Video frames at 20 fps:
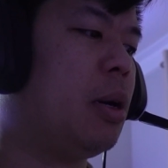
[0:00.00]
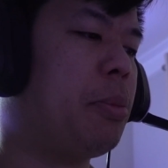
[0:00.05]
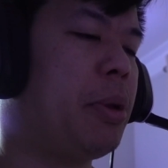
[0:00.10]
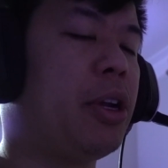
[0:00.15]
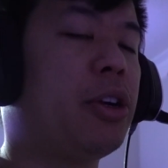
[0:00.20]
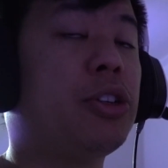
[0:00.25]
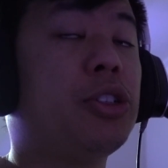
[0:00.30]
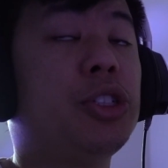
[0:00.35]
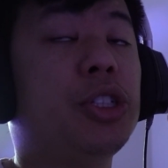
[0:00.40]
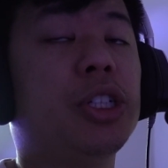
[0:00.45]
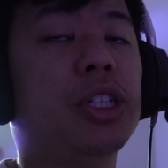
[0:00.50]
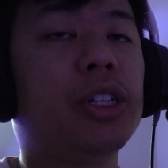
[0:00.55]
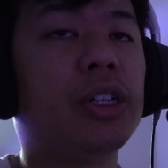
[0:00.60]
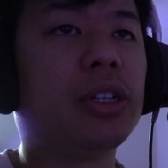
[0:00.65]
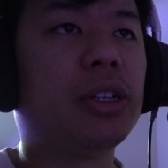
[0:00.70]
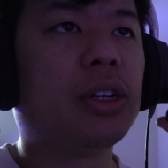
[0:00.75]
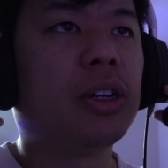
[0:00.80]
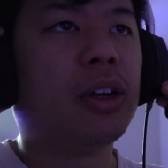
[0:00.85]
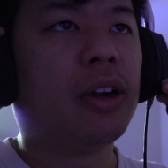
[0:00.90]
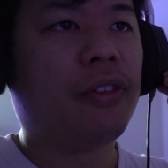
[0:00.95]

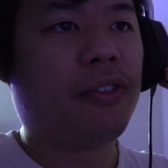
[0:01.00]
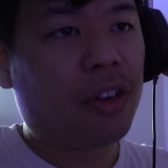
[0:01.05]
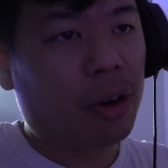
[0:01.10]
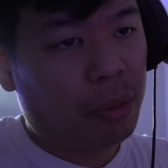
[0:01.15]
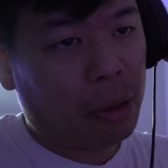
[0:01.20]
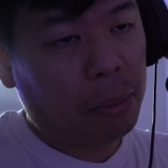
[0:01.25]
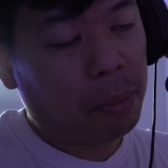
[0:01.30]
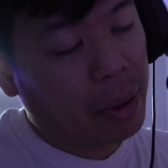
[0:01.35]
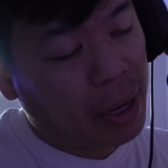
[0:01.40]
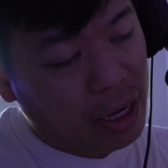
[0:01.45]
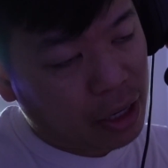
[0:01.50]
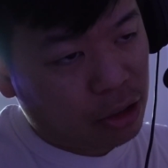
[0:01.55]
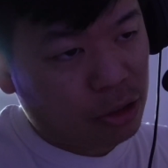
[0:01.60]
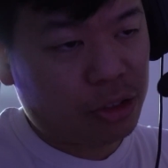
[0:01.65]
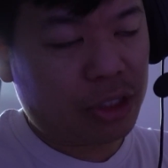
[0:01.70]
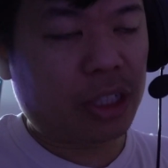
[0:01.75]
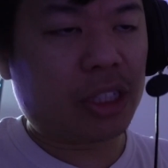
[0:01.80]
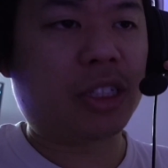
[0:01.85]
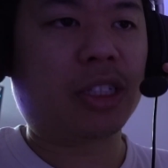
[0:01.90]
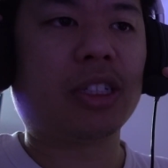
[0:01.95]
energy from the
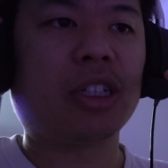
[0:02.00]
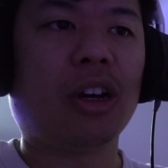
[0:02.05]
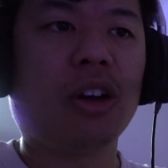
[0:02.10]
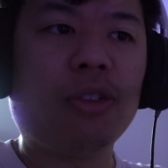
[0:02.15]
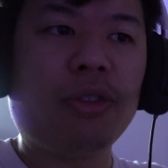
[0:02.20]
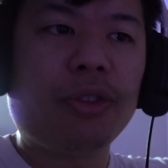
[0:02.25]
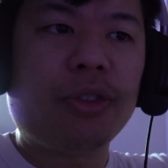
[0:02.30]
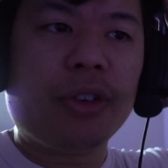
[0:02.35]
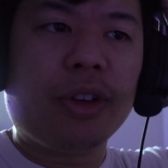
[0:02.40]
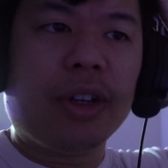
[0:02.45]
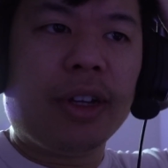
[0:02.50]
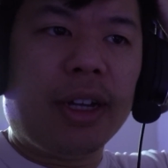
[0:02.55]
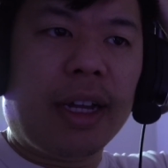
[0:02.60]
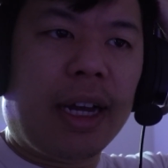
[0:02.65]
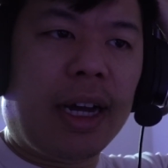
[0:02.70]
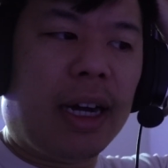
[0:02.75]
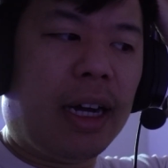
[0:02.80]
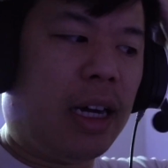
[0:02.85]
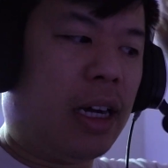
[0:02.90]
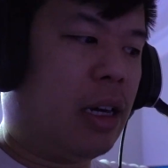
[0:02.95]
panels itself
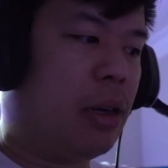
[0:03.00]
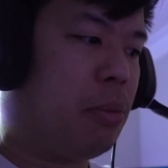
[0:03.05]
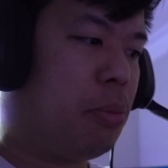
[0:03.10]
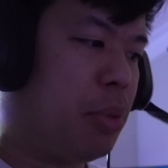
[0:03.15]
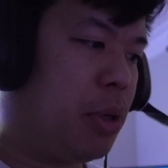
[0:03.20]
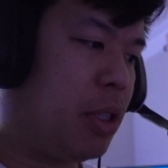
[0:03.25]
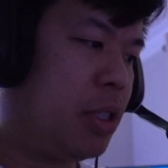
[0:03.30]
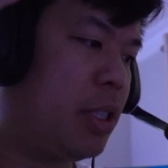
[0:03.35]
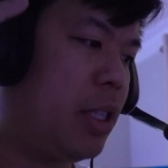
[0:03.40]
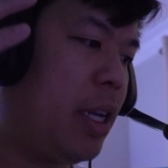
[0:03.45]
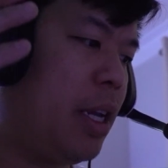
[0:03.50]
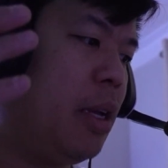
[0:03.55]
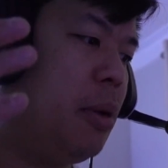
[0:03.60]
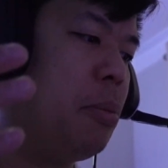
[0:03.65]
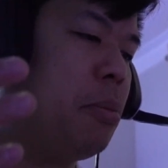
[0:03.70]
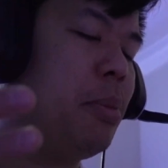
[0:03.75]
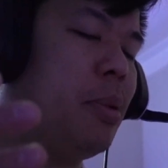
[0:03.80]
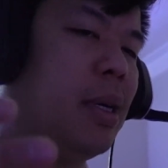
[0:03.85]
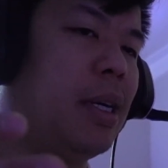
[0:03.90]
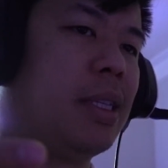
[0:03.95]
per se,
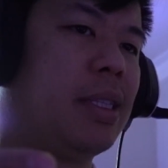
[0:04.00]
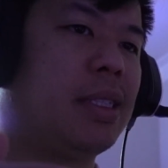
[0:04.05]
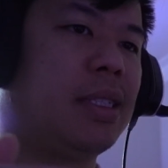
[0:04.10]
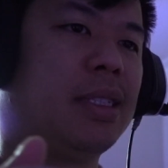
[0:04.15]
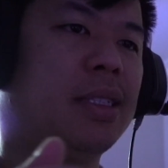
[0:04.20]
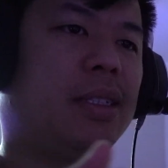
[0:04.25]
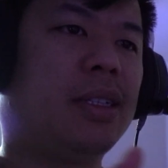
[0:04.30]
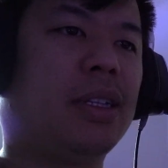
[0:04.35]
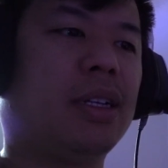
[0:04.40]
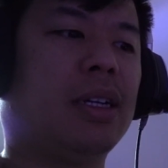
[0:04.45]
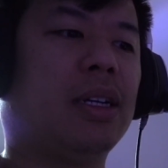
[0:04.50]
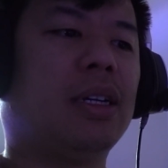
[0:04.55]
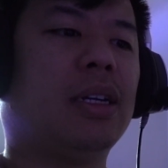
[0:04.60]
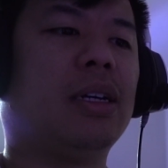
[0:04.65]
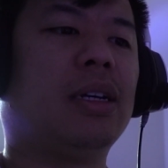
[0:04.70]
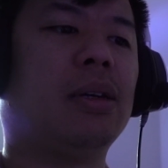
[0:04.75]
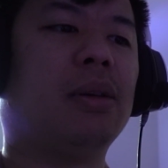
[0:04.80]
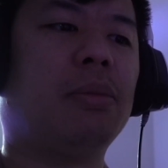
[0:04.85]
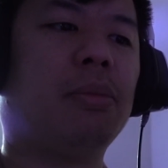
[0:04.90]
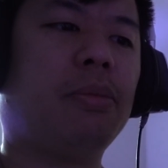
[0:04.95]
but
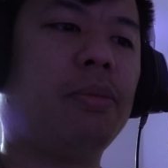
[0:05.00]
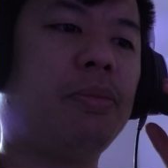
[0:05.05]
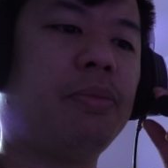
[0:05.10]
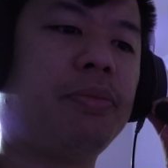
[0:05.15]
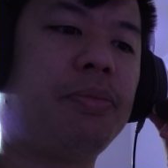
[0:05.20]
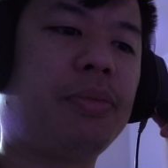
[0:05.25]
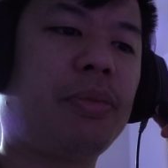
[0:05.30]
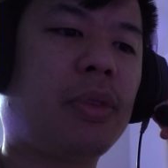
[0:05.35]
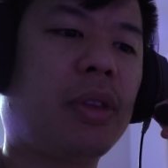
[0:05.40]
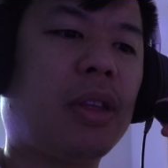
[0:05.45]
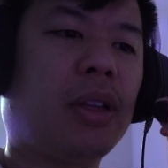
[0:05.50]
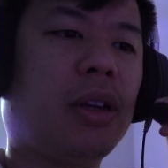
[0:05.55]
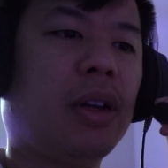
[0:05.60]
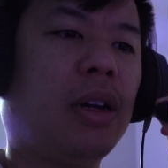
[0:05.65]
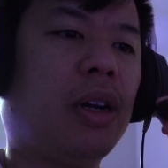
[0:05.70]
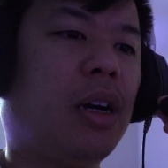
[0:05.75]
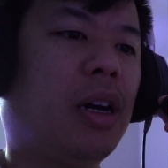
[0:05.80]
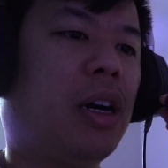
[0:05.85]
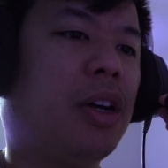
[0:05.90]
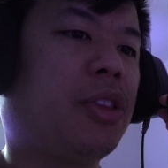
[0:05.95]
on
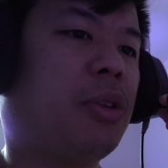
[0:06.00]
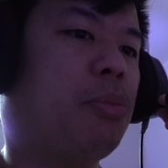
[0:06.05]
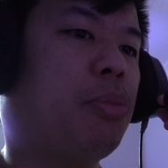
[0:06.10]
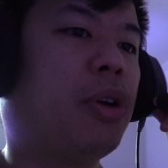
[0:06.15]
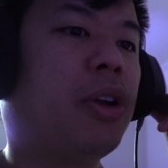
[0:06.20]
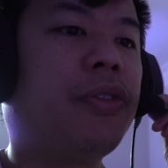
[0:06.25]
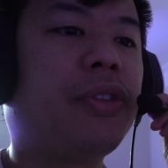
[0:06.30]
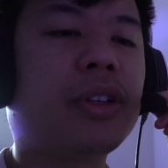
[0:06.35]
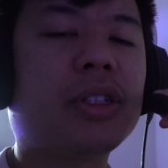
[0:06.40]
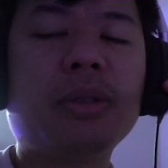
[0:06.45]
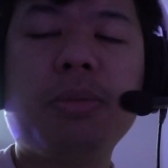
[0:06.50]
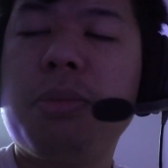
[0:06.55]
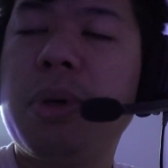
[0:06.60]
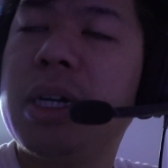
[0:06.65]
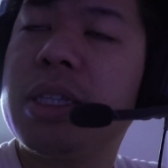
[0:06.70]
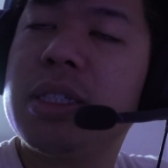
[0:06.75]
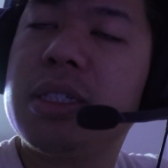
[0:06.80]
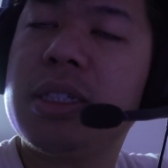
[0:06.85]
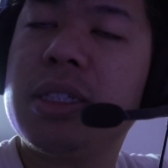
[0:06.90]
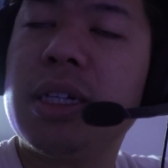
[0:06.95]
the previous
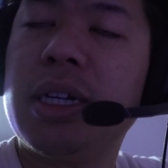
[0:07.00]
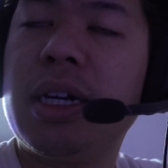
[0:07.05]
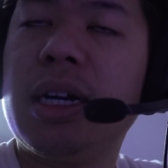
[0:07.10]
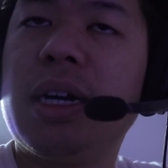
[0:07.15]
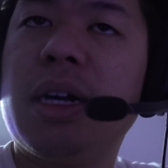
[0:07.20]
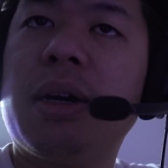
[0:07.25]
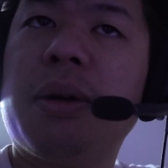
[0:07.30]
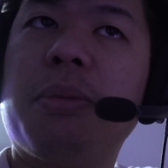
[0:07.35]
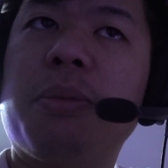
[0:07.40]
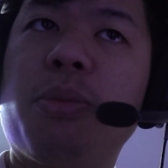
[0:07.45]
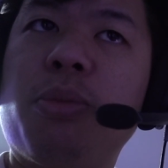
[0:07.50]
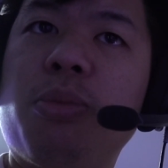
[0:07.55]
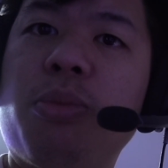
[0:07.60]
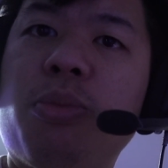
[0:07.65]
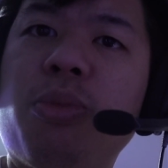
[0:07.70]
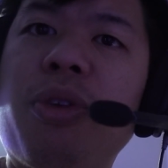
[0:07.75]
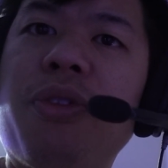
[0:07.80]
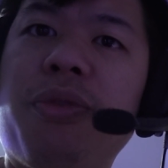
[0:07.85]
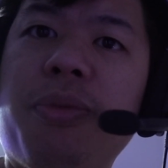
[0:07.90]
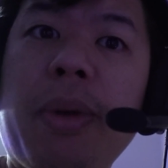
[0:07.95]
months,
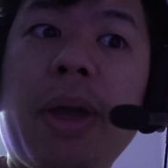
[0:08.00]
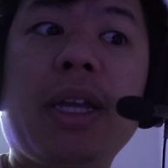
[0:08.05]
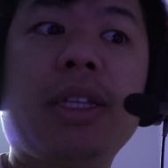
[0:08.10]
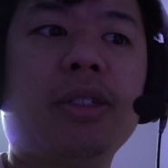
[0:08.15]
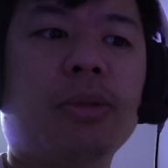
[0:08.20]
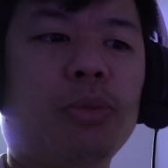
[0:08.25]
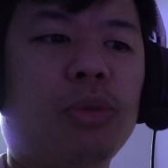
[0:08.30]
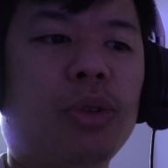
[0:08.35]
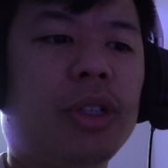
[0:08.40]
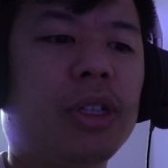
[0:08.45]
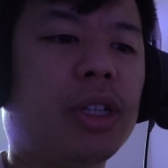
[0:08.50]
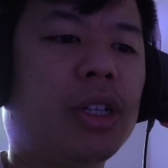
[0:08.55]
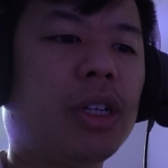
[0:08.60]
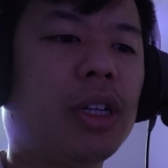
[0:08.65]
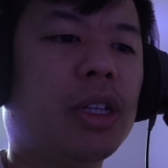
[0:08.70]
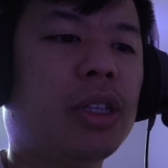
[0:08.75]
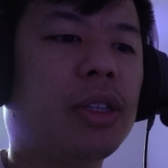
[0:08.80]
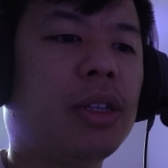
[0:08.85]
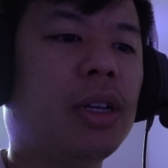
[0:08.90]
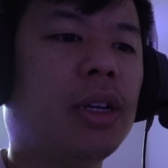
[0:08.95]
we've made some really
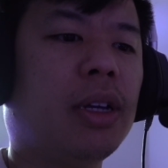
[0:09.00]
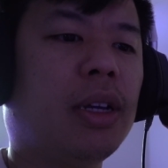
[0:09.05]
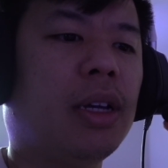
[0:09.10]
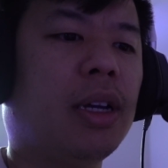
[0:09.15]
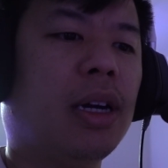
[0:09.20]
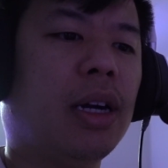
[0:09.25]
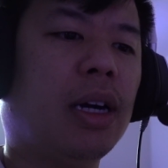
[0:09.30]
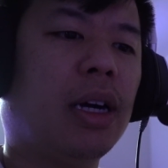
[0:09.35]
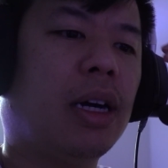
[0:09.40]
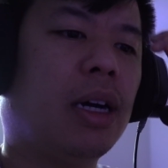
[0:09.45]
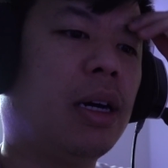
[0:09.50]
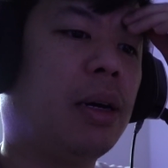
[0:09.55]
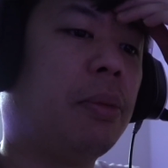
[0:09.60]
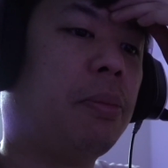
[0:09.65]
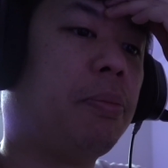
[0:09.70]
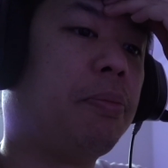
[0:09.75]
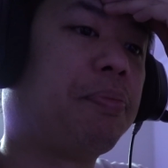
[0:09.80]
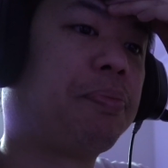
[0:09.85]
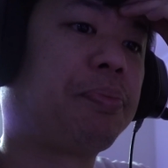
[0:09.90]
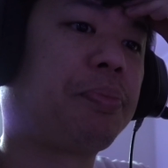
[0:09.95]
good
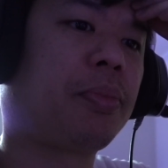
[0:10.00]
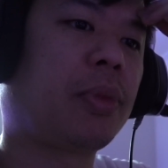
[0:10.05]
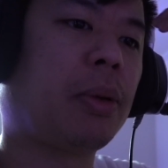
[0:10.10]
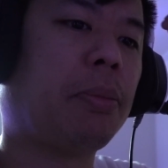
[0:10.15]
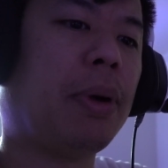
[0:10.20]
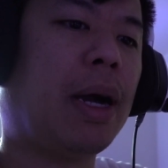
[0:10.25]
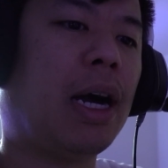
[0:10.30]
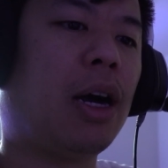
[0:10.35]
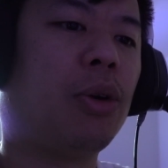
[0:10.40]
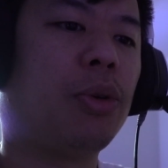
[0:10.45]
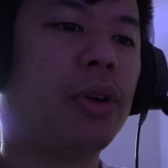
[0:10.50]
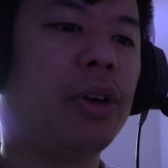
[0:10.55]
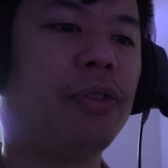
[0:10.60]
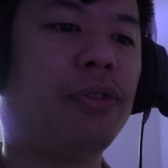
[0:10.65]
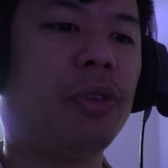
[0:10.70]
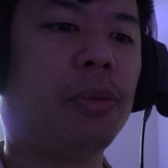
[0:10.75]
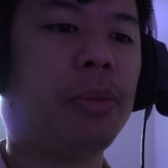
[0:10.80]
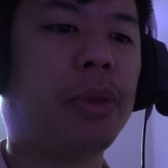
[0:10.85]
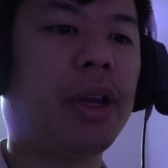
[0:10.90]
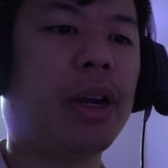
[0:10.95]
power
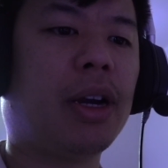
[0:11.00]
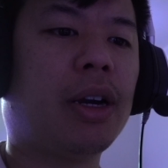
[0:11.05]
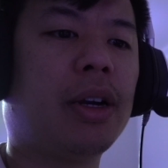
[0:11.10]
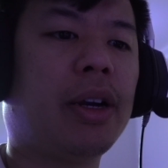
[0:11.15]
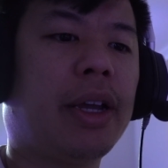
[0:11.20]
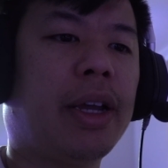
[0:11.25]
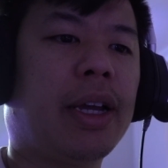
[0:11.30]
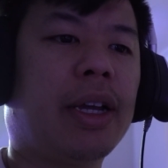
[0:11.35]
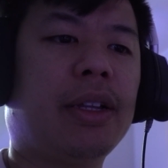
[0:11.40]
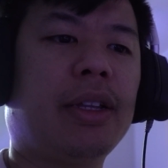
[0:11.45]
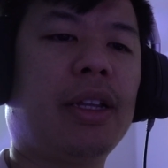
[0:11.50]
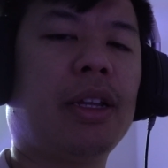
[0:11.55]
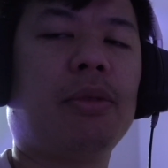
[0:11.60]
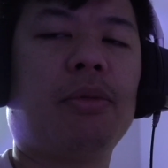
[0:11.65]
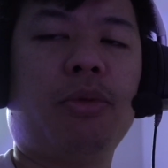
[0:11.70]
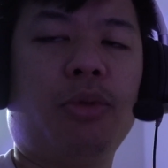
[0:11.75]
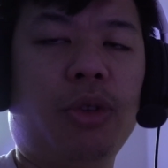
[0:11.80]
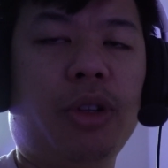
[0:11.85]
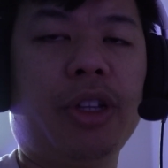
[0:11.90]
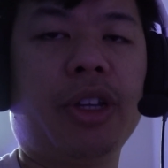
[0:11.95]
from there, and it
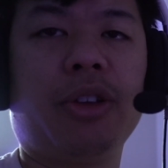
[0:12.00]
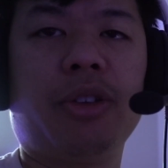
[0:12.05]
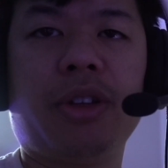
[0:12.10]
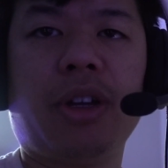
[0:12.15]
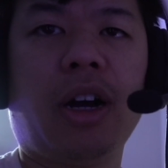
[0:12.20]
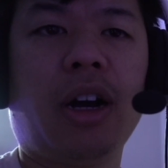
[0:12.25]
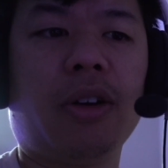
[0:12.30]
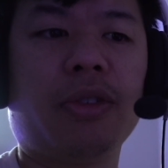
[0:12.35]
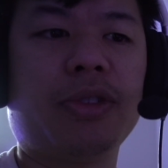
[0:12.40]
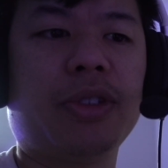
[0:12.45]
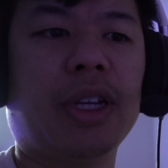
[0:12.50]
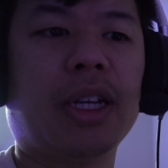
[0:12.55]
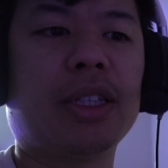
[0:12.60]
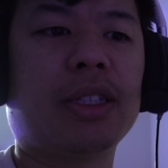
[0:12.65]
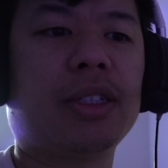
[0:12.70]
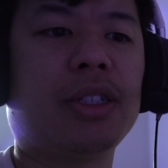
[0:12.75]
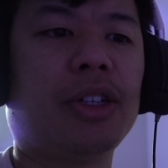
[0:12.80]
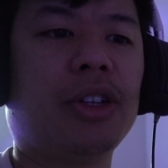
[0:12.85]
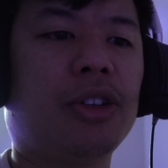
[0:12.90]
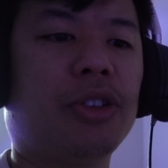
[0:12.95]
really
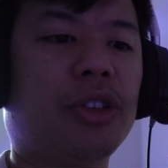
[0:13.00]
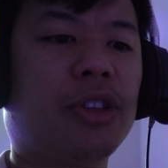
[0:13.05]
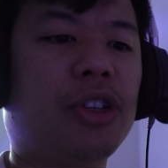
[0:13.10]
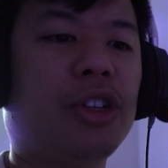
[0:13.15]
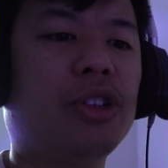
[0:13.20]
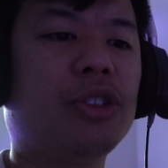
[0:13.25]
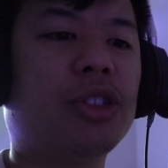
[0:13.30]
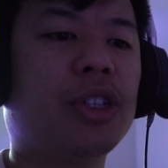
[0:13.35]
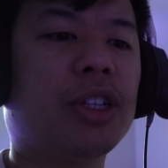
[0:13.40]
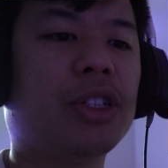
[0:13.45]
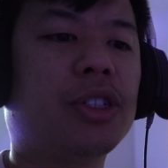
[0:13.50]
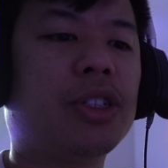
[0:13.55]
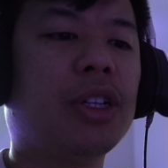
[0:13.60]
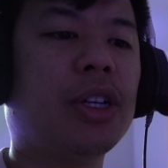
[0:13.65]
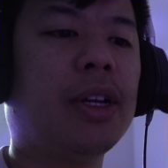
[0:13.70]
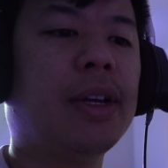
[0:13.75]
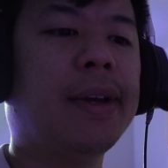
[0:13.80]
offsets the usage.